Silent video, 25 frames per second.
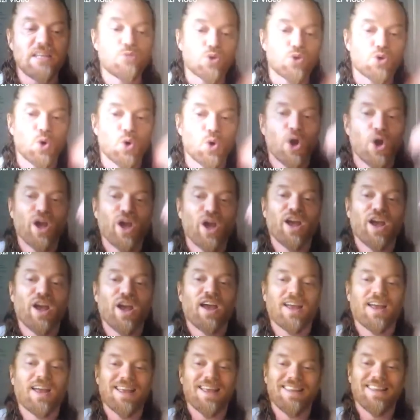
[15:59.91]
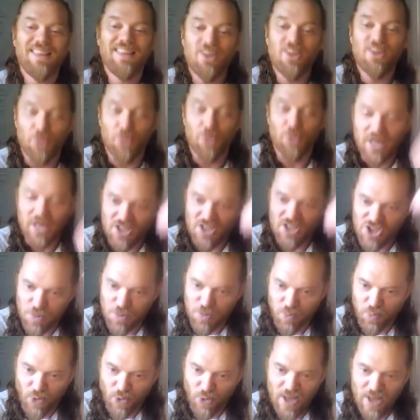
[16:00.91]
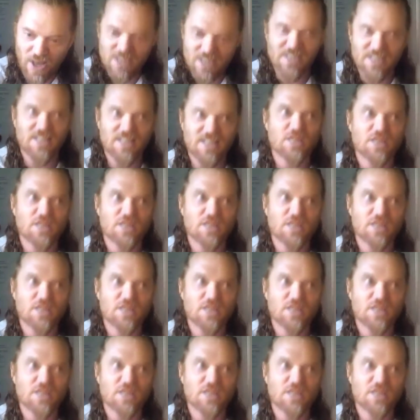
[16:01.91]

to either express this